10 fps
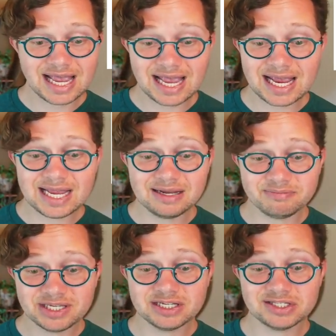and
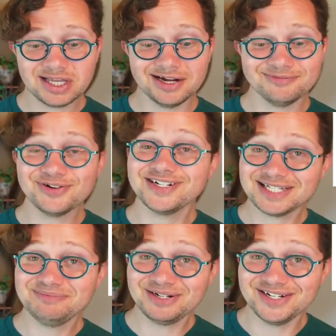because they are more
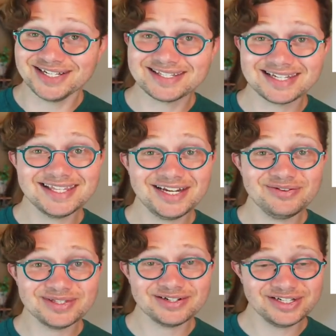experienced and they know
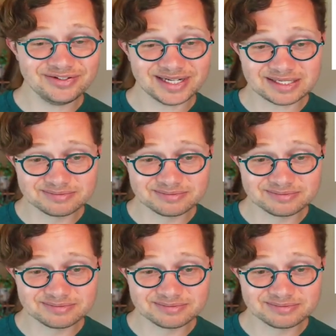what they're doing.